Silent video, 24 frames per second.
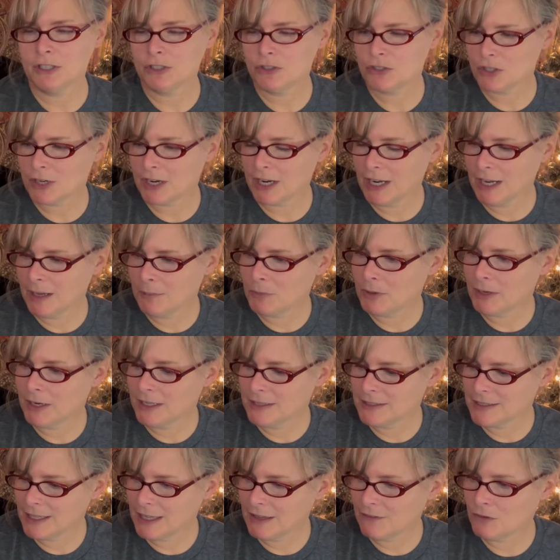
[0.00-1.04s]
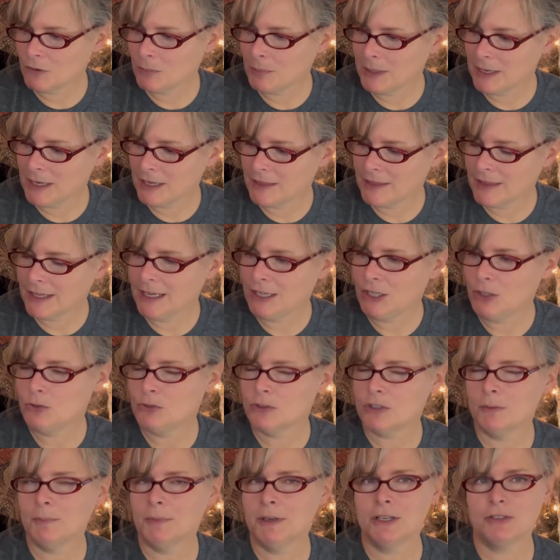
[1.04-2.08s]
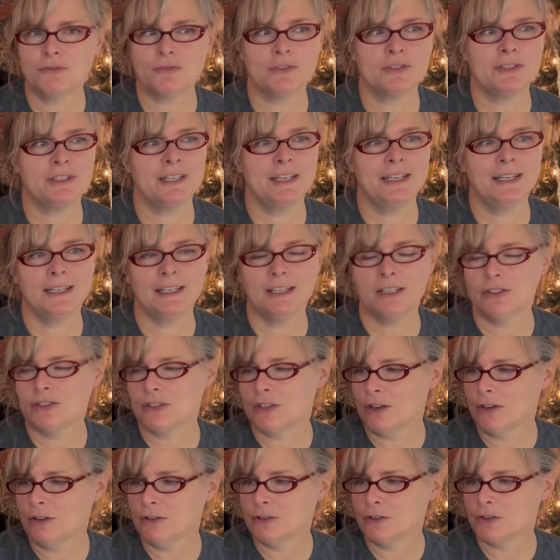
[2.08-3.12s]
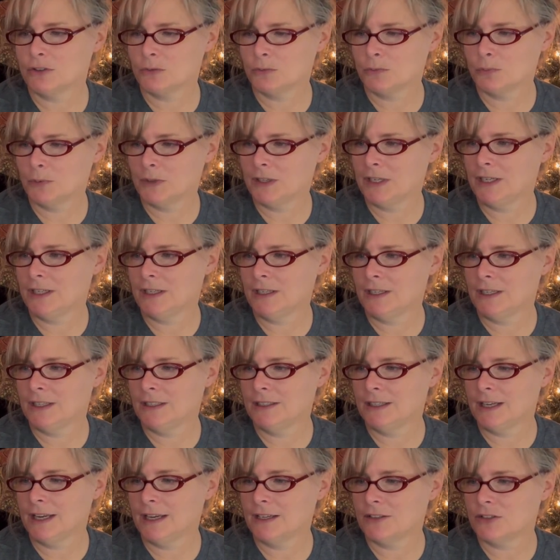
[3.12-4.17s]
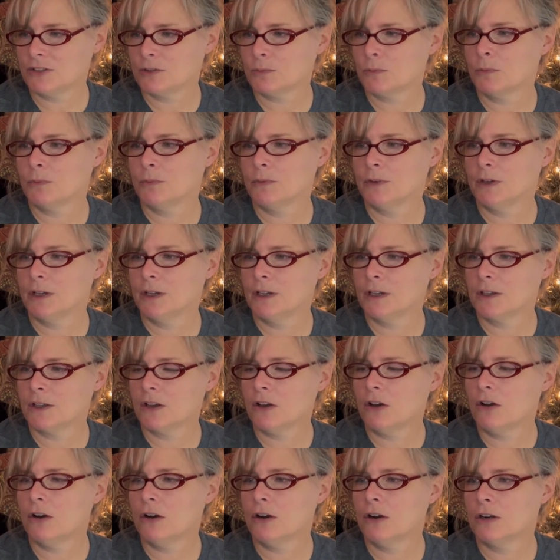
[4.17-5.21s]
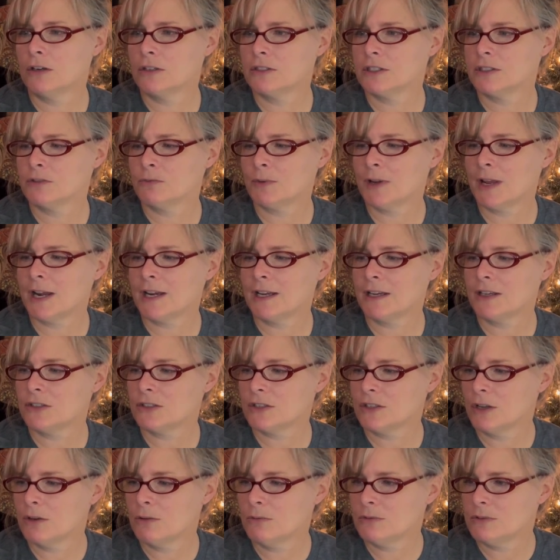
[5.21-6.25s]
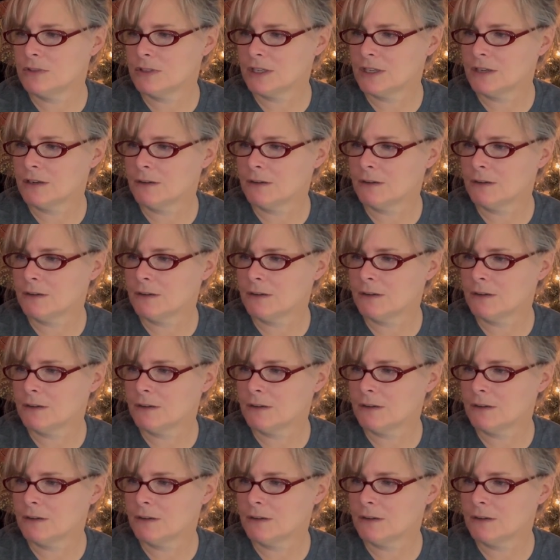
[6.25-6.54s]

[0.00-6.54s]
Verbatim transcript: at your camera and tell everybody, thank you so much for sending us all the sweet and nice uh, cards and writing us notes in